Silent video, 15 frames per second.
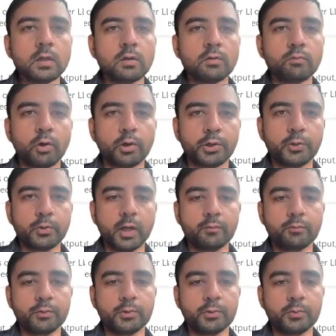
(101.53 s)
what you
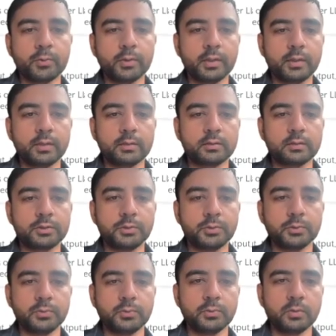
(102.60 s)
have to do is
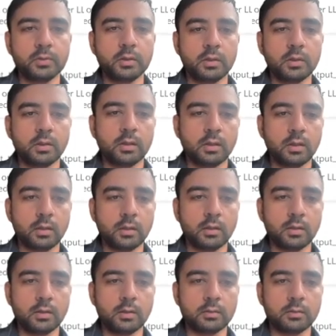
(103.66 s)

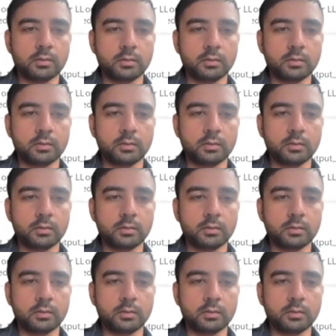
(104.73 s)
uh,